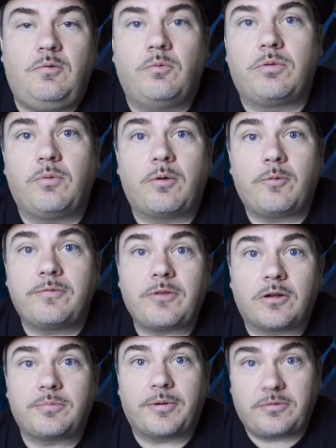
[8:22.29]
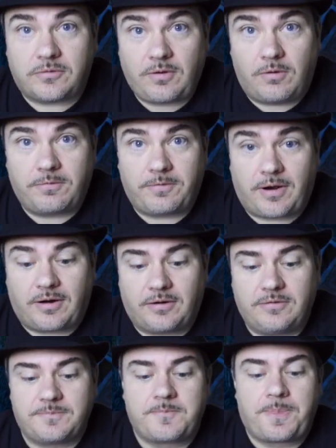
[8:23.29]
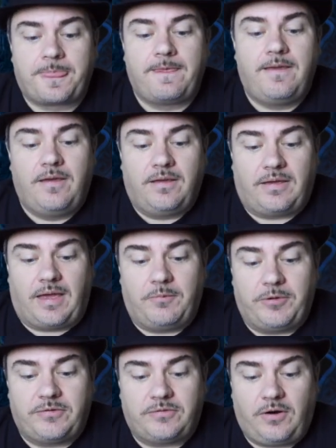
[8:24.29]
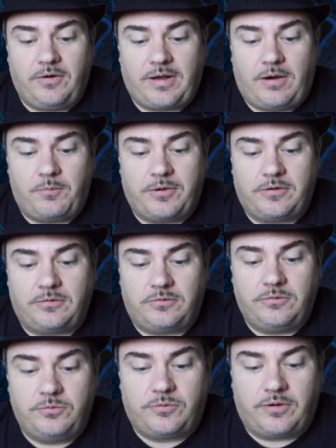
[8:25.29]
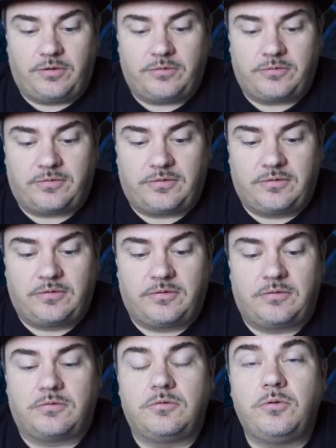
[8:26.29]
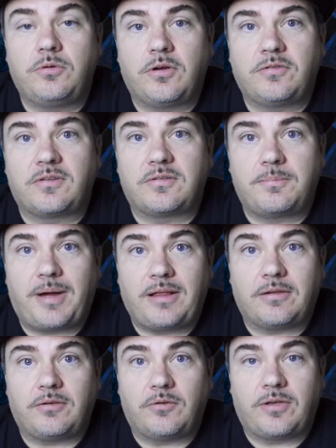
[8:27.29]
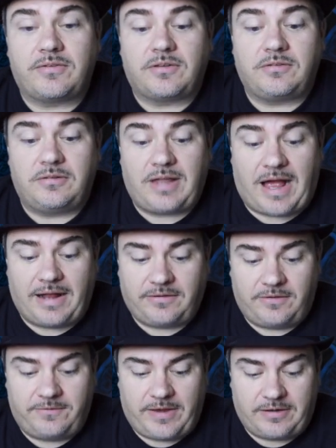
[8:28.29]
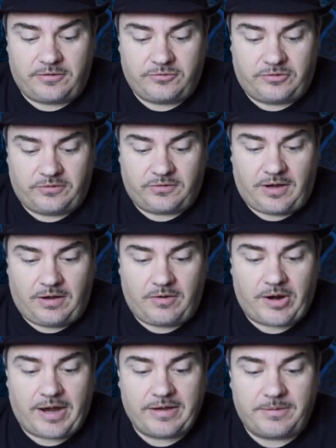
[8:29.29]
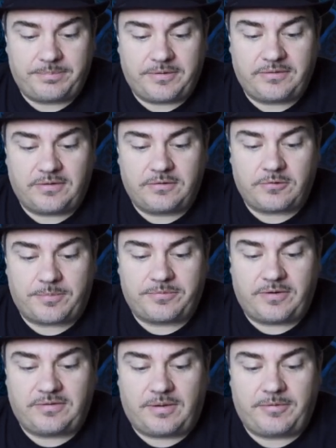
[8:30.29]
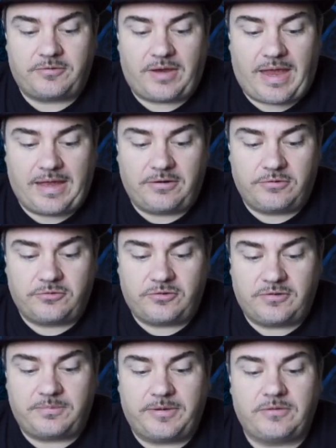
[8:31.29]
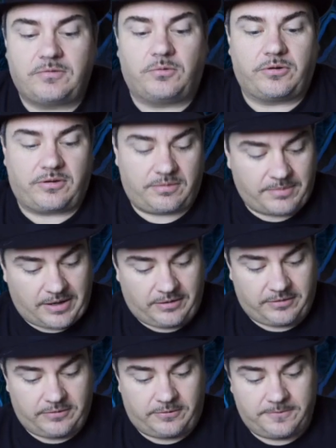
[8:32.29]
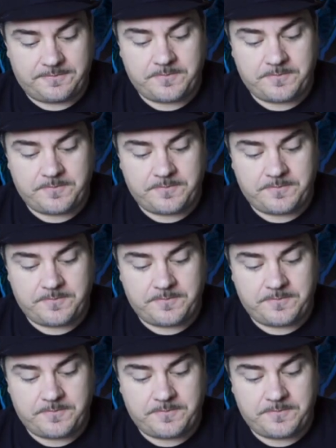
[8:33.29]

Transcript: with what we've talked about so far, okay, we start out with glucose. Glucose is a molecule that has a lot of energy, so how high up this is represents how much energy is being stored in the molecule.